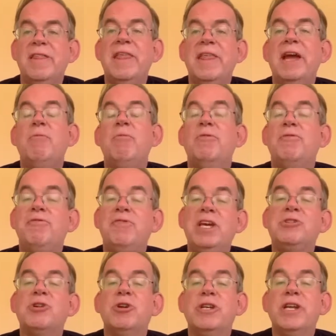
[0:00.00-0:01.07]
They were
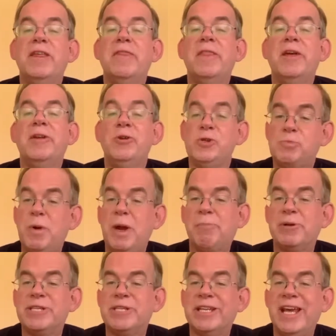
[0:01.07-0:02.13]
featured in the
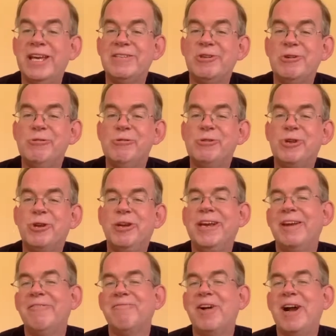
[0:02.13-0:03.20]
newspaper today too, so you
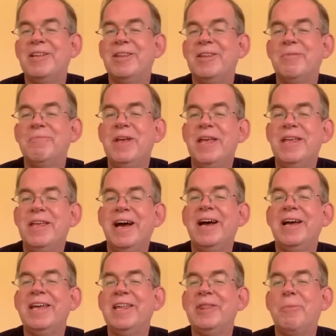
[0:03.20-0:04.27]
can find them
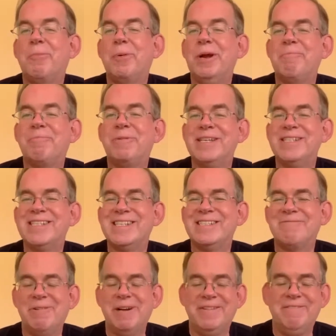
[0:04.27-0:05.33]
in the print press
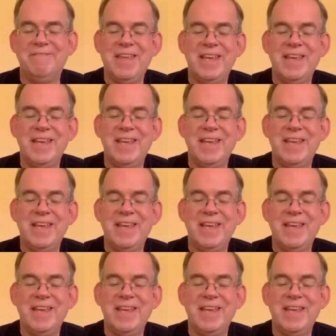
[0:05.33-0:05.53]
as well.